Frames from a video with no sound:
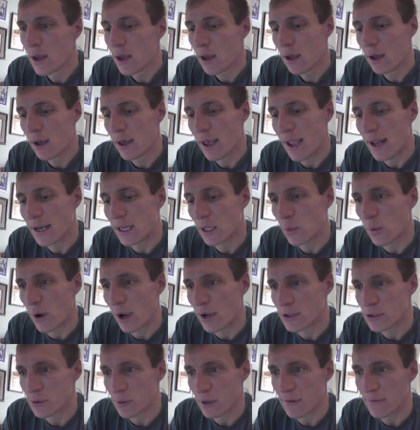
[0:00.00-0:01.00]

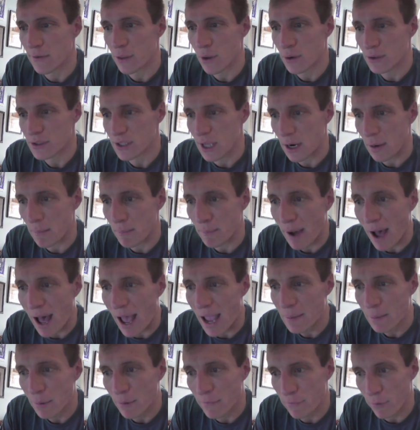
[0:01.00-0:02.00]
anyway. So even though it's not a
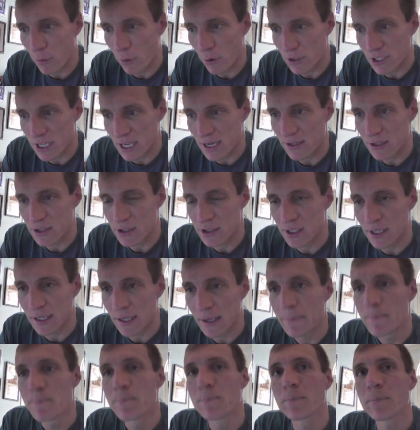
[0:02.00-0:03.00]
bye before
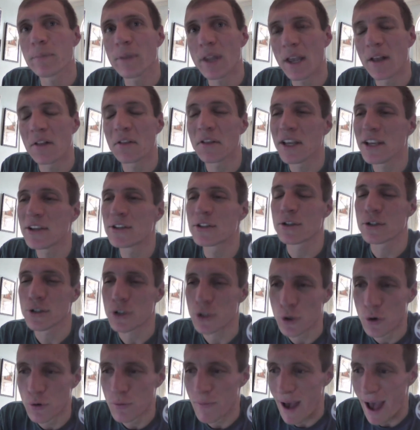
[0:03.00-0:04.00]
Tennessee, at least it's
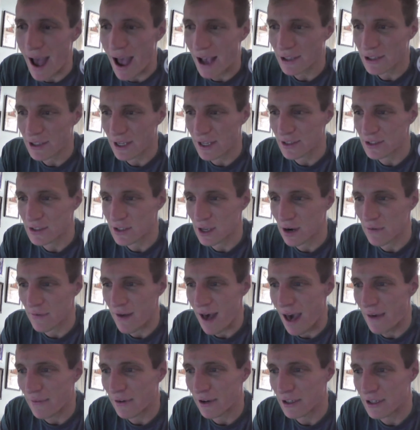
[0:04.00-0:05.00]
UMass instead of
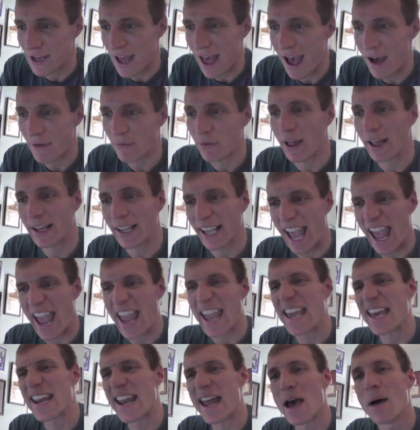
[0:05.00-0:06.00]
having to have like
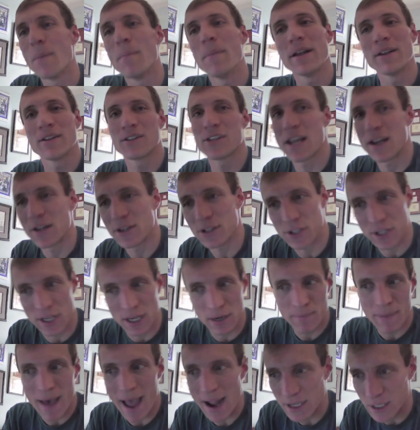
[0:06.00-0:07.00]
A&M in Tennessee
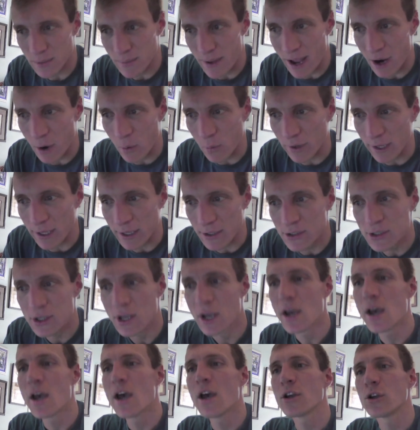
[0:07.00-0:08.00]
in back-to-back weeks.
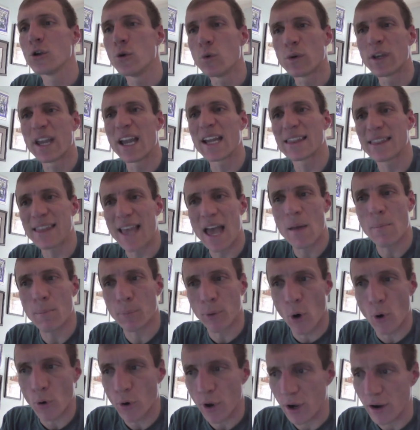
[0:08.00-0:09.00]
You get that
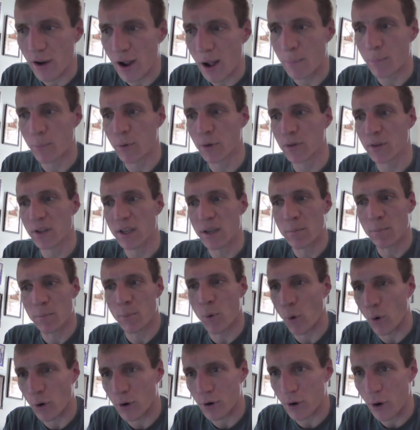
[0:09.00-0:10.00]
broken up with the
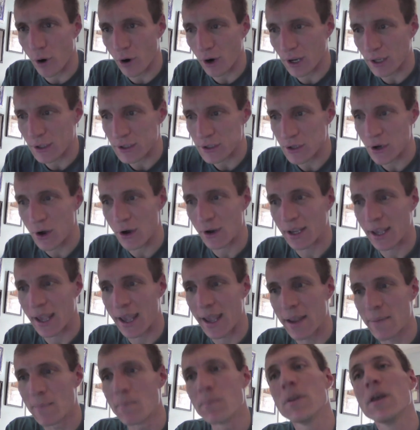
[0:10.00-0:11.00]
important Arkansas
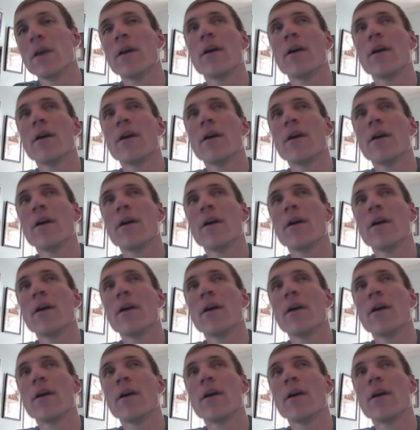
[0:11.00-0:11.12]
game,